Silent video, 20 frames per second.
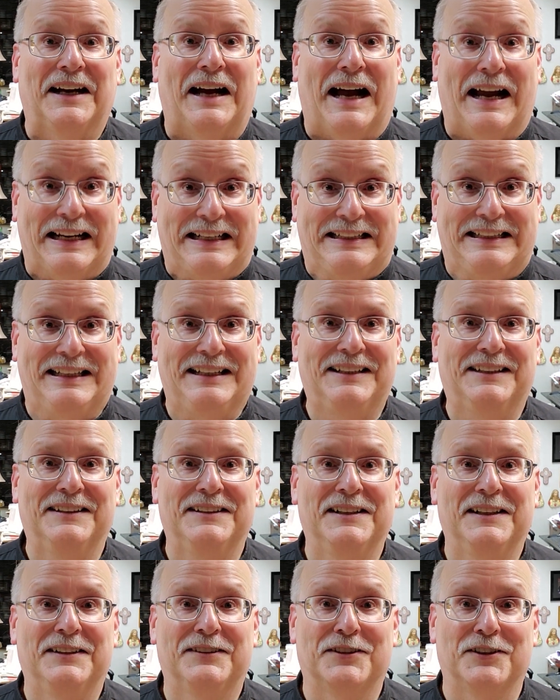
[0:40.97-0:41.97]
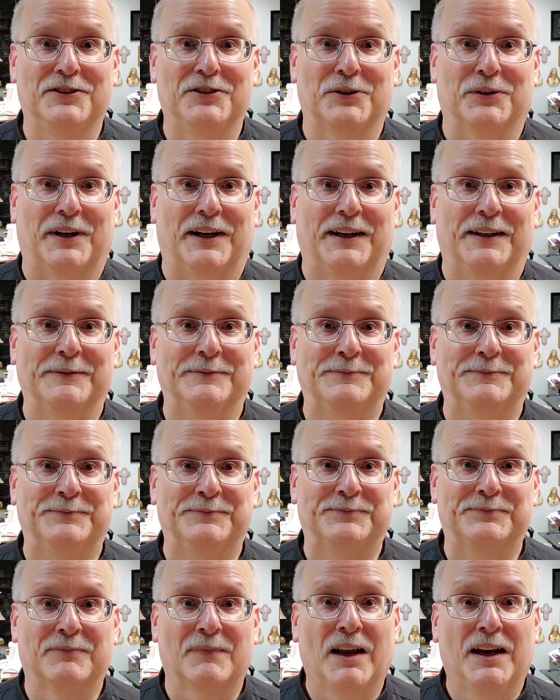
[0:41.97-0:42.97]
I needed to do it.
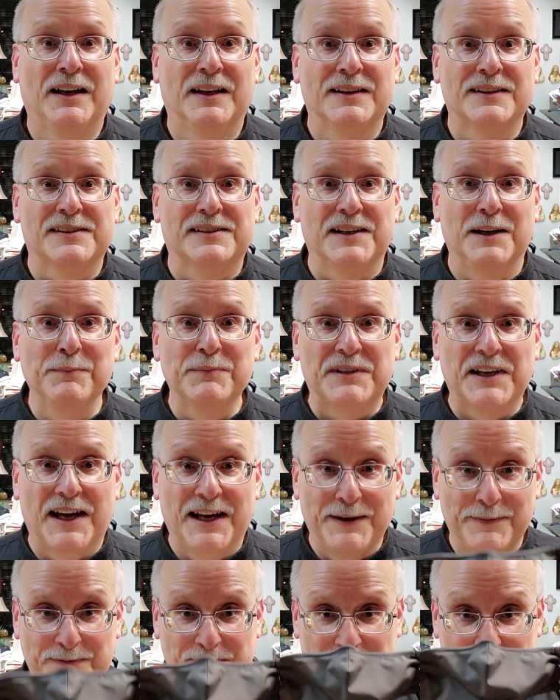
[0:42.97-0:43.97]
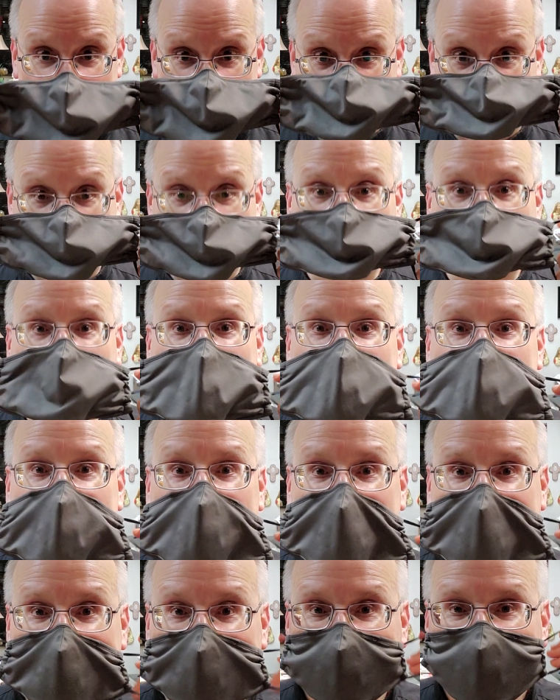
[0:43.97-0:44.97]
Sometimes we
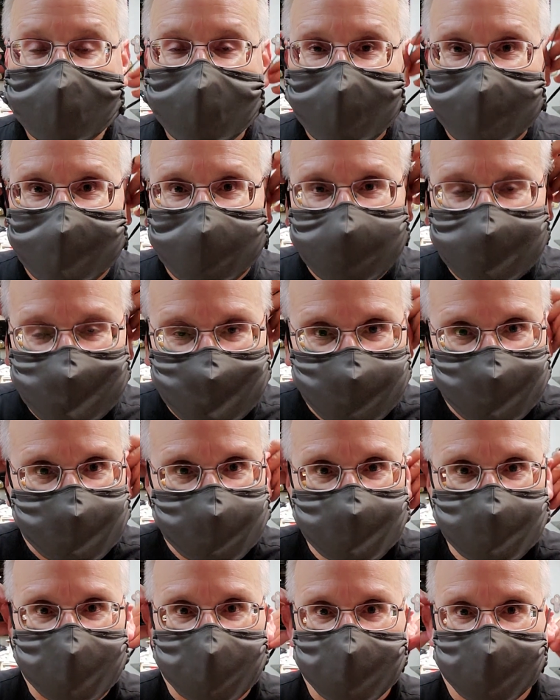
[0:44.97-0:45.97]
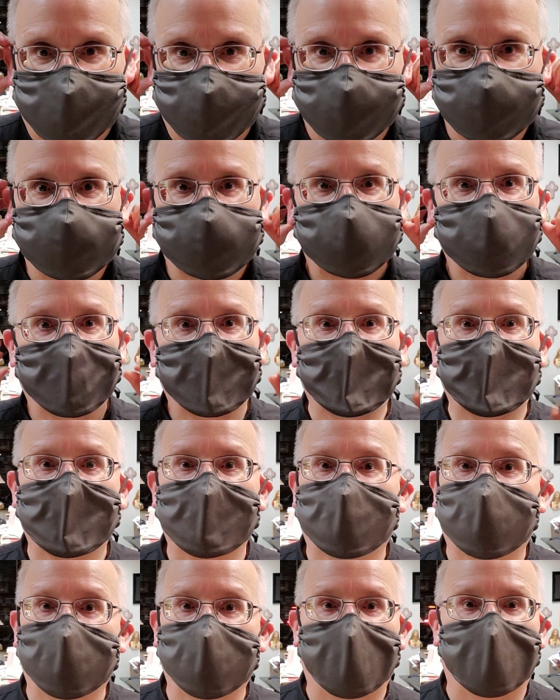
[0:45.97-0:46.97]
just need to do things
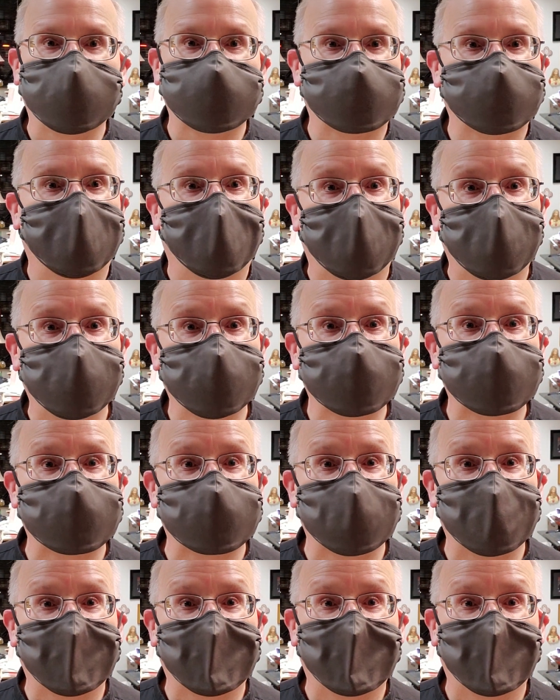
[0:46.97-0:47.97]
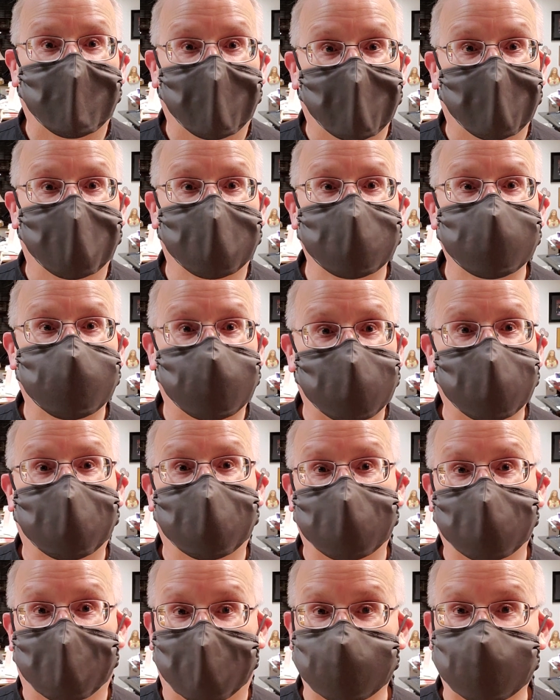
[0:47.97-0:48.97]
for ourselves or
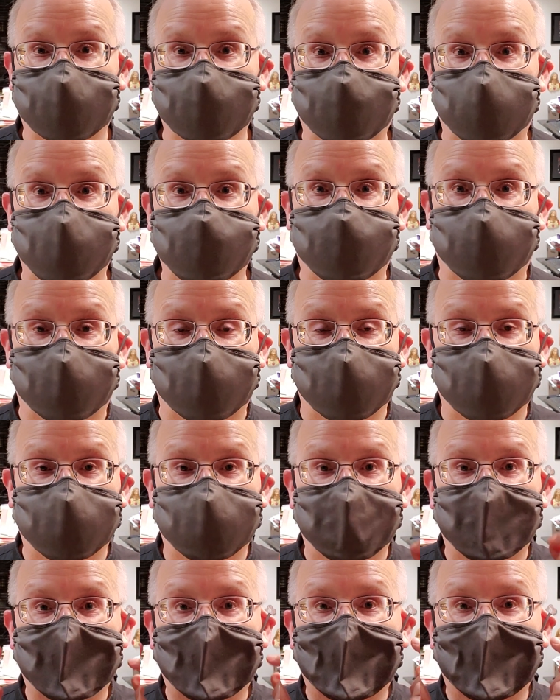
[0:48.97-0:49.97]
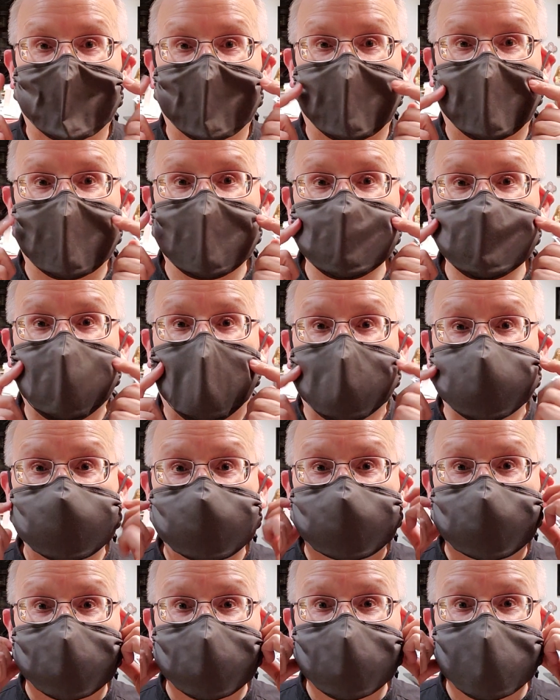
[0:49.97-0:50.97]
for other people. And
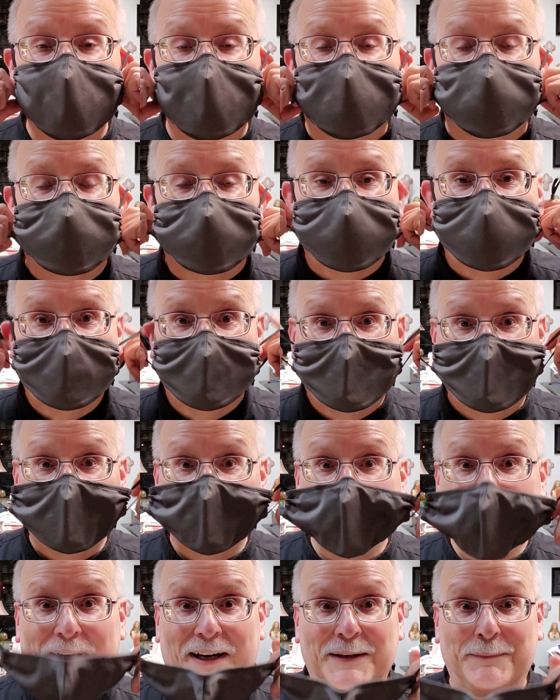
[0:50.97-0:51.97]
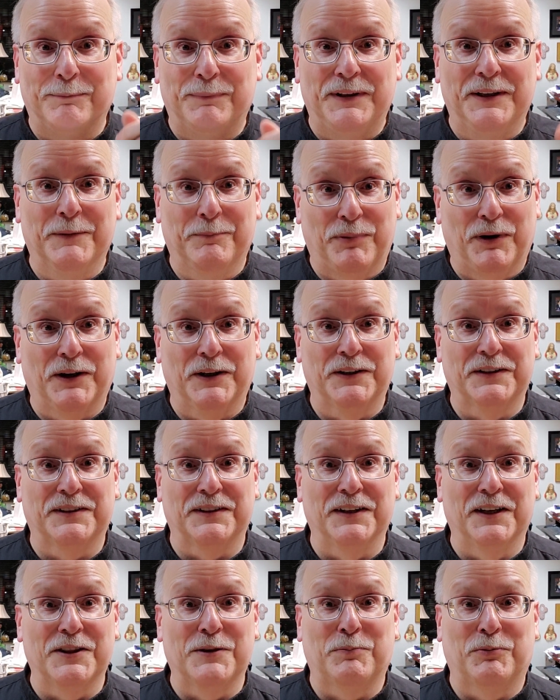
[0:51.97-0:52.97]
masking up might be a part
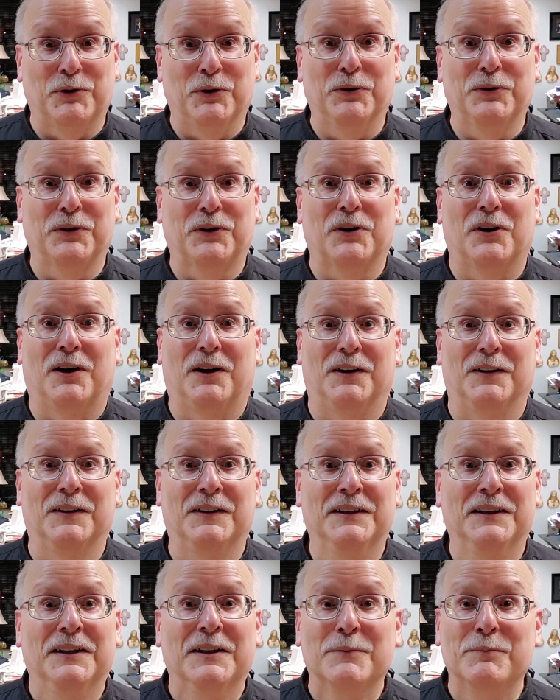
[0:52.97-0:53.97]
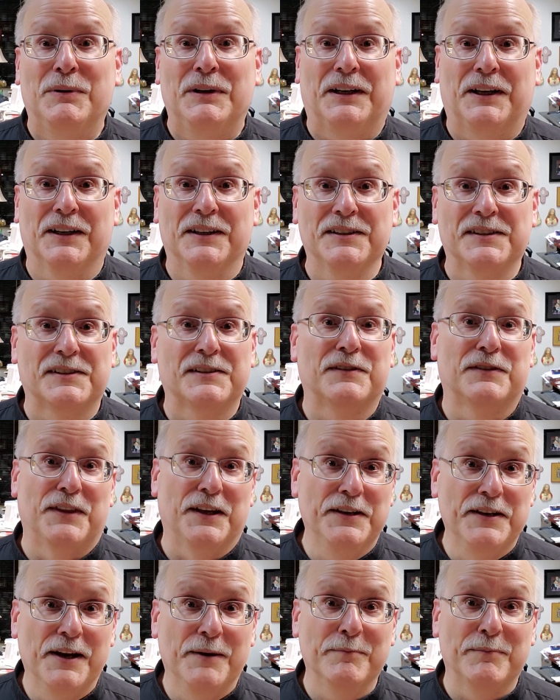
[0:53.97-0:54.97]
of the protocol because the
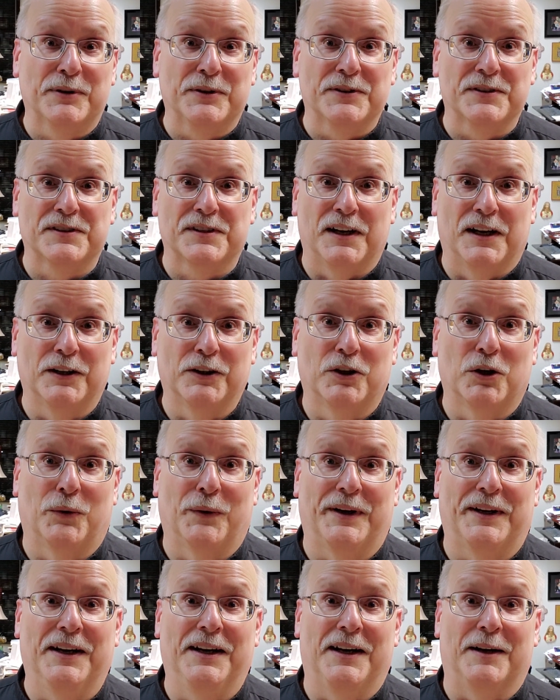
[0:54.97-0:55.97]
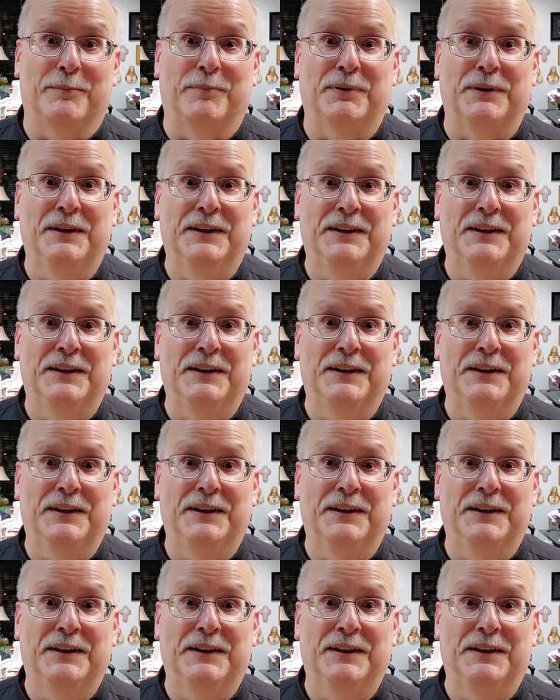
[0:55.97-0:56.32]
numbers are going up.